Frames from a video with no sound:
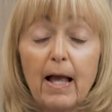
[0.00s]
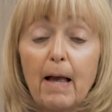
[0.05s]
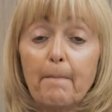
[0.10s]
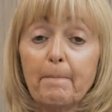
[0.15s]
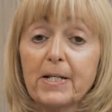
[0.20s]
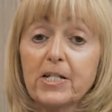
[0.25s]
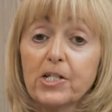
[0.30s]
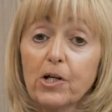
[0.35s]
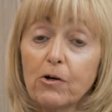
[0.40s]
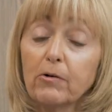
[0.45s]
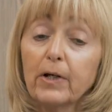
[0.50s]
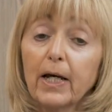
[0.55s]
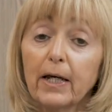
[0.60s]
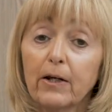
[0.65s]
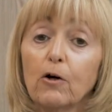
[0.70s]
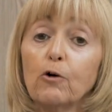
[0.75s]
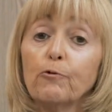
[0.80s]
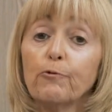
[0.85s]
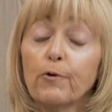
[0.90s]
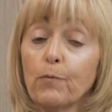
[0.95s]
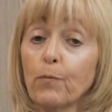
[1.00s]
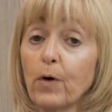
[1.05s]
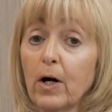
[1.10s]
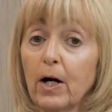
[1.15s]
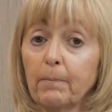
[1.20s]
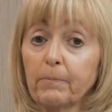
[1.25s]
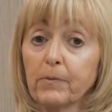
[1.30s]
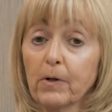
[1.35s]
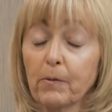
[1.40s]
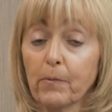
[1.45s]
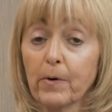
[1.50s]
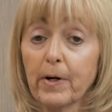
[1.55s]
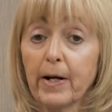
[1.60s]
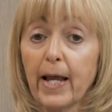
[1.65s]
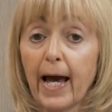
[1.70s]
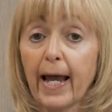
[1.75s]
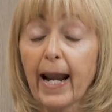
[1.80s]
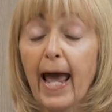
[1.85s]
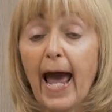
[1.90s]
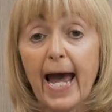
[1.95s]
But don't get overwhelmed. We're
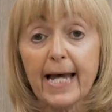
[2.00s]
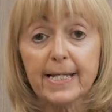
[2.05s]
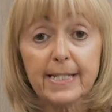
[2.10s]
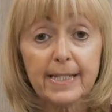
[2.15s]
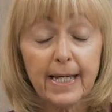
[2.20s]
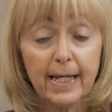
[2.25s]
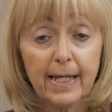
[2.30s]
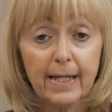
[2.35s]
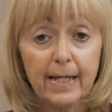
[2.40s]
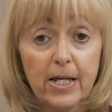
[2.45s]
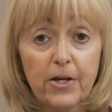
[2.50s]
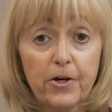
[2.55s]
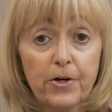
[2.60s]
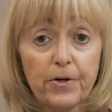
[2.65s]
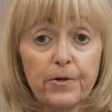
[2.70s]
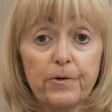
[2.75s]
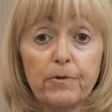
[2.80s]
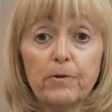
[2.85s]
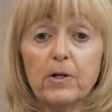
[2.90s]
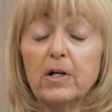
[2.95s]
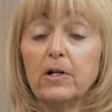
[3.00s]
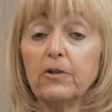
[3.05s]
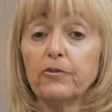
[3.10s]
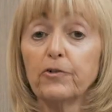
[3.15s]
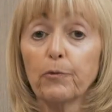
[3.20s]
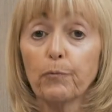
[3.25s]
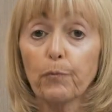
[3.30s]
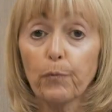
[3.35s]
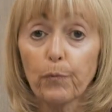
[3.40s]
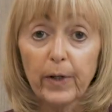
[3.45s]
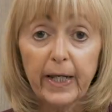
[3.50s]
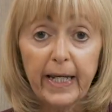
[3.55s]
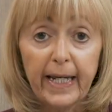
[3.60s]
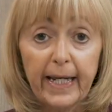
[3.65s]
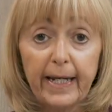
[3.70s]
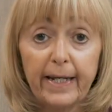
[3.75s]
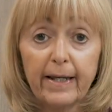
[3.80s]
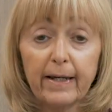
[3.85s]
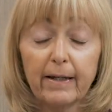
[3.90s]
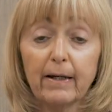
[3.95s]
not asking you to
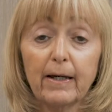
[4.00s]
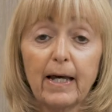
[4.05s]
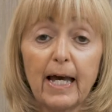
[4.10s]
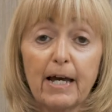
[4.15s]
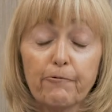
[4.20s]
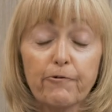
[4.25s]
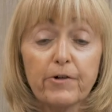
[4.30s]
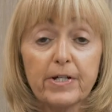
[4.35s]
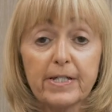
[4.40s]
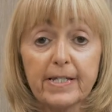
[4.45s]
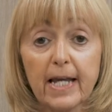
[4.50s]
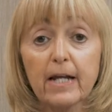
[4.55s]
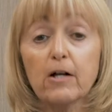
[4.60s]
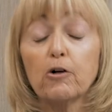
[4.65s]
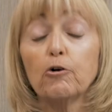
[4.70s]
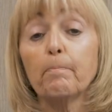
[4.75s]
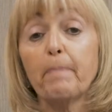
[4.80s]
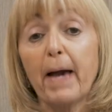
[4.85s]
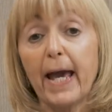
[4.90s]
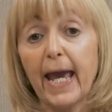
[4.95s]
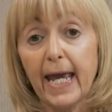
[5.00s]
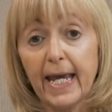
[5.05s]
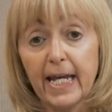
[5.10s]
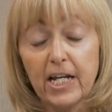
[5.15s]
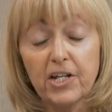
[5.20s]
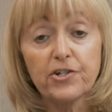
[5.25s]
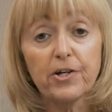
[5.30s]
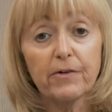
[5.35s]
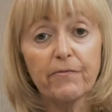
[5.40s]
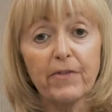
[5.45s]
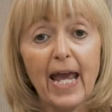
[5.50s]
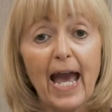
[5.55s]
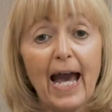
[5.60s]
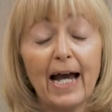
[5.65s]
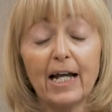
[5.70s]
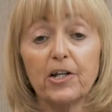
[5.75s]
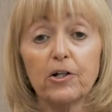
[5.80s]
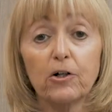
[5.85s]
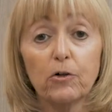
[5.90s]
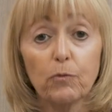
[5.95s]
read every single page of the
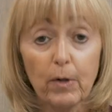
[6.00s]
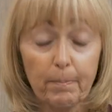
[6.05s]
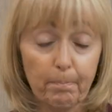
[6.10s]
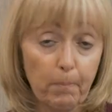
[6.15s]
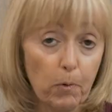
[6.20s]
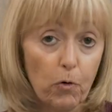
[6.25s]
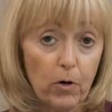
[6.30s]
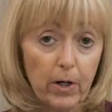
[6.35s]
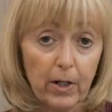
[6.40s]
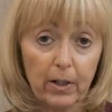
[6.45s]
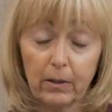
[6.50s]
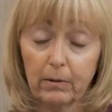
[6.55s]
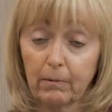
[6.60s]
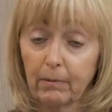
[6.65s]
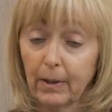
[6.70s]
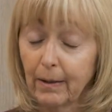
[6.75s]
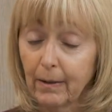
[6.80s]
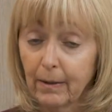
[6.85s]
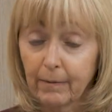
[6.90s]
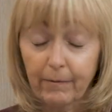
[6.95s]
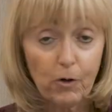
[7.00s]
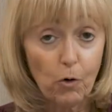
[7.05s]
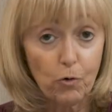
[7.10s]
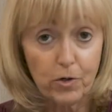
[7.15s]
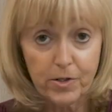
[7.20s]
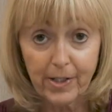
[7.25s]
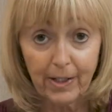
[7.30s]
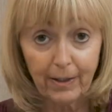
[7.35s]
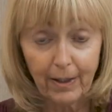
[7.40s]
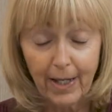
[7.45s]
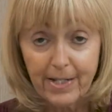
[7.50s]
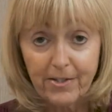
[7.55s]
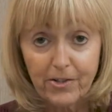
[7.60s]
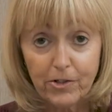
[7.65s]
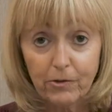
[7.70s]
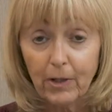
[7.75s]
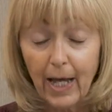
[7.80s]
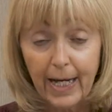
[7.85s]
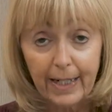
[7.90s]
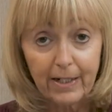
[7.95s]
annual report, of course, unless
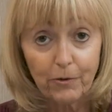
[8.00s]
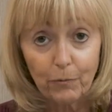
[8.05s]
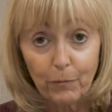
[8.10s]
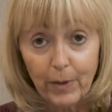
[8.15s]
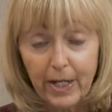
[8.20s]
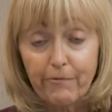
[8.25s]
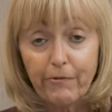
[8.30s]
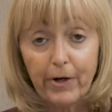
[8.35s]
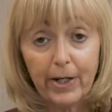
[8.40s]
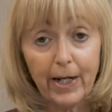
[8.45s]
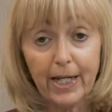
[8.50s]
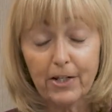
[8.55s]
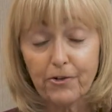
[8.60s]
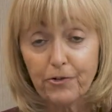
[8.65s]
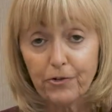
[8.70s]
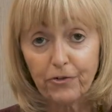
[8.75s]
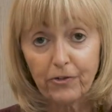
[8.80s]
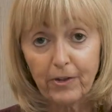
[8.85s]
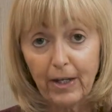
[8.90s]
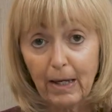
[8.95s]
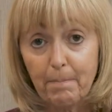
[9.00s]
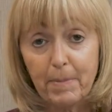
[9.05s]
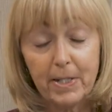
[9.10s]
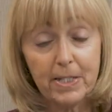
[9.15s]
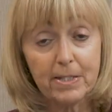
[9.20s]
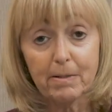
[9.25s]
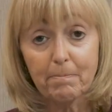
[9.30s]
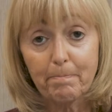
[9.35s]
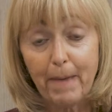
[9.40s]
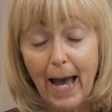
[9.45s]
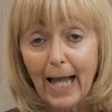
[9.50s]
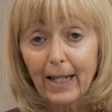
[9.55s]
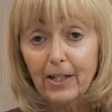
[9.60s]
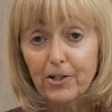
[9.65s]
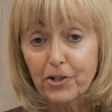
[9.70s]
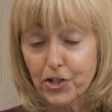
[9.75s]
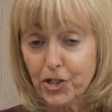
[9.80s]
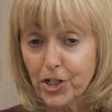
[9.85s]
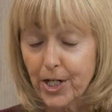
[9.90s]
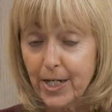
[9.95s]
you like to read financial statements and
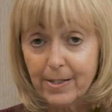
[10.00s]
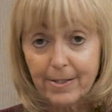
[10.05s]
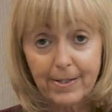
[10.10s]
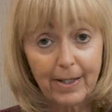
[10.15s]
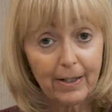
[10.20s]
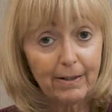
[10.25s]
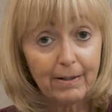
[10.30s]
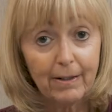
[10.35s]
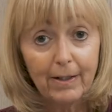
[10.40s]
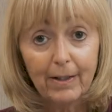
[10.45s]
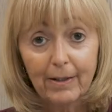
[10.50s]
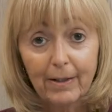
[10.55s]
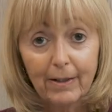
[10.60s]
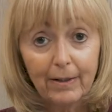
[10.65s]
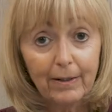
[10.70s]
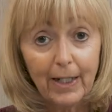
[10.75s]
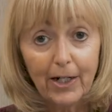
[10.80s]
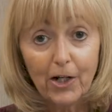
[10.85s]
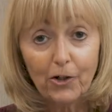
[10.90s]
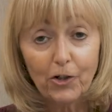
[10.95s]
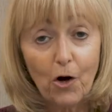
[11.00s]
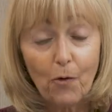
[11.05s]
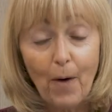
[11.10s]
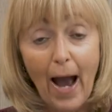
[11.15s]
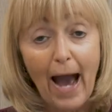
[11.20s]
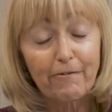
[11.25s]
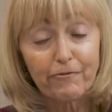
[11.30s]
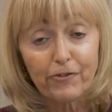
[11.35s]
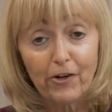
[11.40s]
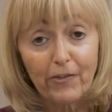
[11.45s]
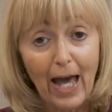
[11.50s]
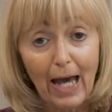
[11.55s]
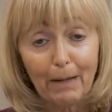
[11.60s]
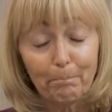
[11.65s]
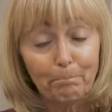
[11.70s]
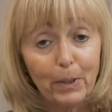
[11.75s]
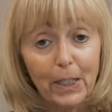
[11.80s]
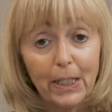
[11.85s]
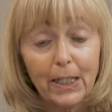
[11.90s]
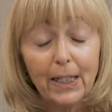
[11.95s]
balance sheets and, you know, go after
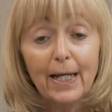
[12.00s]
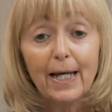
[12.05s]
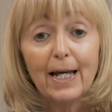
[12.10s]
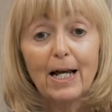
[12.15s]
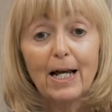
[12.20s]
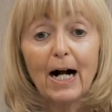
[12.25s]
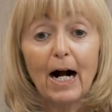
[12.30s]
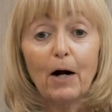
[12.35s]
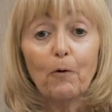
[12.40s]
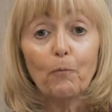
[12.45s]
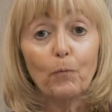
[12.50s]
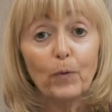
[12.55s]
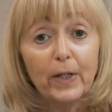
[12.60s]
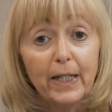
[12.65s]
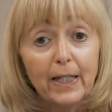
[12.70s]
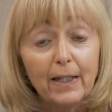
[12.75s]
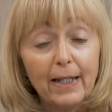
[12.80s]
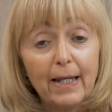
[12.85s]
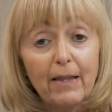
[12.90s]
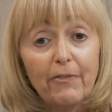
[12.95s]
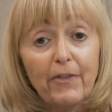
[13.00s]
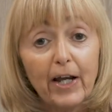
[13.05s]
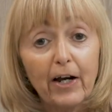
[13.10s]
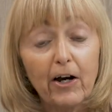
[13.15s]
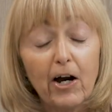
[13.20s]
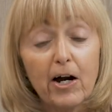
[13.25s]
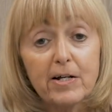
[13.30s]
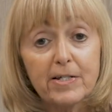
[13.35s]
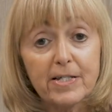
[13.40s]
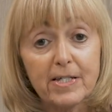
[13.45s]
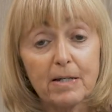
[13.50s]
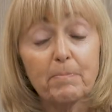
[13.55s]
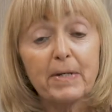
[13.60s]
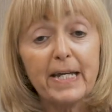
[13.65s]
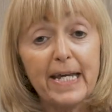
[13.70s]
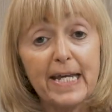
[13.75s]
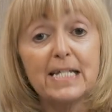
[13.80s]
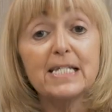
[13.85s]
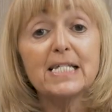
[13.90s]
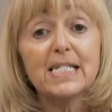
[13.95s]
that. But really, there are some
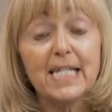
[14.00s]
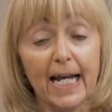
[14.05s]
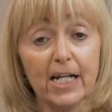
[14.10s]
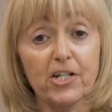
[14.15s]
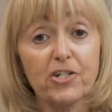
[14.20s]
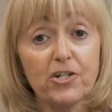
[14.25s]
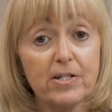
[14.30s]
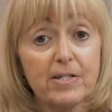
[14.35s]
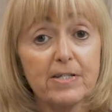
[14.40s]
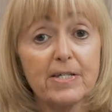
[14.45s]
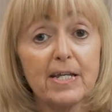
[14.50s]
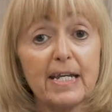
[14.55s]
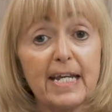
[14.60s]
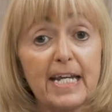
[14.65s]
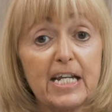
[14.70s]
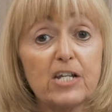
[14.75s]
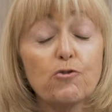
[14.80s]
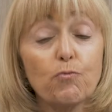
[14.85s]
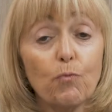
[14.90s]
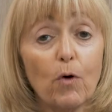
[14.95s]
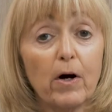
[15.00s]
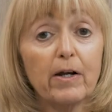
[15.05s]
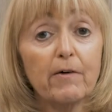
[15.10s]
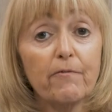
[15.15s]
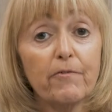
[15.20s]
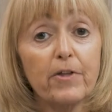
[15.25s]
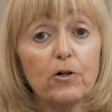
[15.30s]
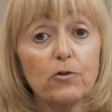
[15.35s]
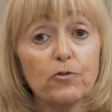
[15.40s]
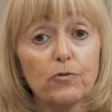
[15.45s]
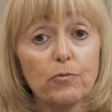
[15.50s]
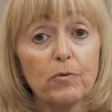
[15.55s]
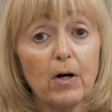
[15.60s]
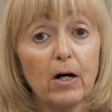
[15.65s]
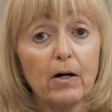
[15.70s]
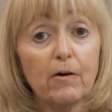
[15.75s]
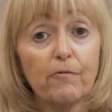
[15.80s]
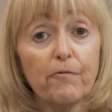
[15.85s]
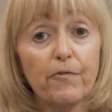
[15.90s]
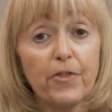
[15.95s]
key sections in each one of
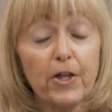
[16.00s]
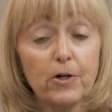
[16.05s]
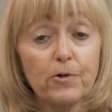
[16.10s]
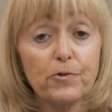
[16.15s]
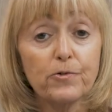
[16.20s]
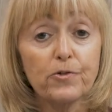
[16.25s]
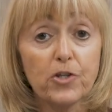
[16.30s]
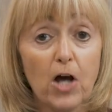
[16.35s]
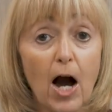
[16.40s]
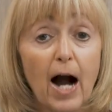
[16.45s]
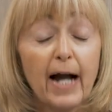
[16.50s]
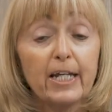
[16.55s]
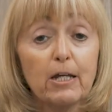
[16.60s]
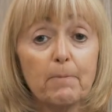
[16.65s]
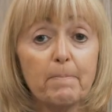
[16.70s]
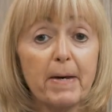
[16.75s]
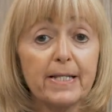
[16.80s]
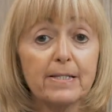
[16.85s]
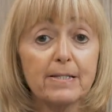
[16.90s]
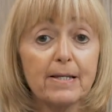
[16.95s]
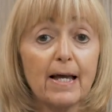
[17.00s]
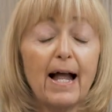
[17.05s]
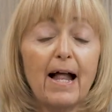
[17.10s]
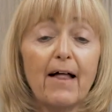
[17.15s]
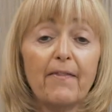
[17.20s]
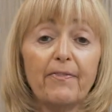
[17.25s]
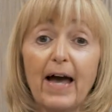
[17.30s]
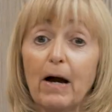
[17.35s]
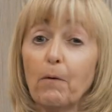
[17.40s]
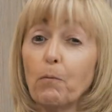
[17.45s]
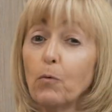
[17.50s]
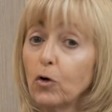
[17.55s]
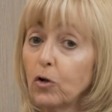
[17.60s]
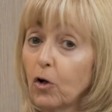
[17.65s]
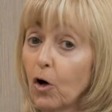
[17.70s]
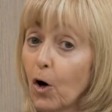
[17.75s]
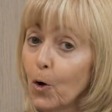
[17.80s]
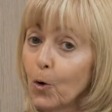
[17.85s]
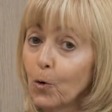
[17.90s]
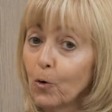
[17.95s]
those documents that will
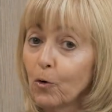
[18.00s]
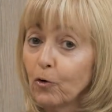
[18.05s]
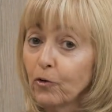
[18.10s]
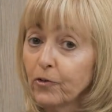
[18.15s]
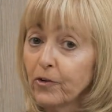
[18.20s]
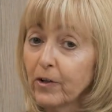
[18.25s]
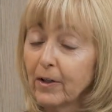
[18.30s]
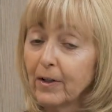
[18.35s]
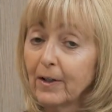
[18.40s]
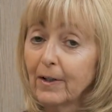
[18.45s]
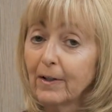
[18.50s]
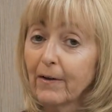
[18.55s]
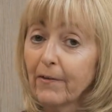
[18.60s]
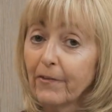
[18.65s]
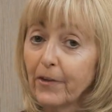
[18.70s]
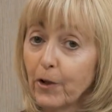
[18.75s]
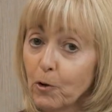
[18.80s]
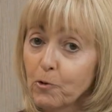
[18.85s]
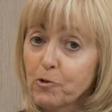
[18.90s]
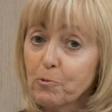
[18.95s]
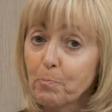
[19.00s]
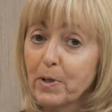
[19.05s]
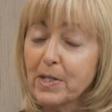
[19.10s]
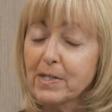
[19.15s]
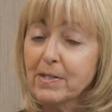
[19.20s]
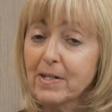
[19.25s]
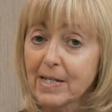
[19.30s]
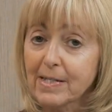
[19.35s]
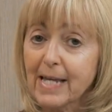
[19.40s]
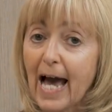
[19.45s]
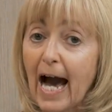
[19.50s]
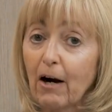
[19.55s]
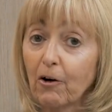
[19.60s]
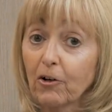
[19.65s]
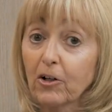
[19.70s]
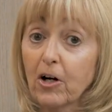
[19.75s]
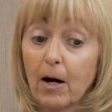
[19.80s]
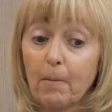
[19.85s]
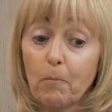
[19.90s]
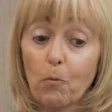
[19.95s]
hold those business
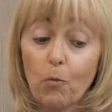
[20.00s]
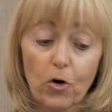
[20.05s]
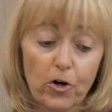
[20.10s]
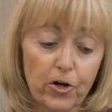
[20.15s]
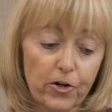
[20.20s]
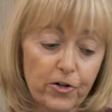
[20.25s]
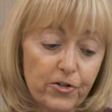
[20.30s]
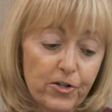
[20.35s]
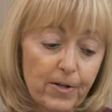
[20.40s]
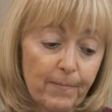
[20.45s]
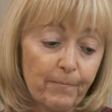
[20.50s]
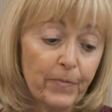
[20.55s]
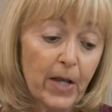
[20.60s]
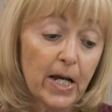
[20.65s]
outcome words.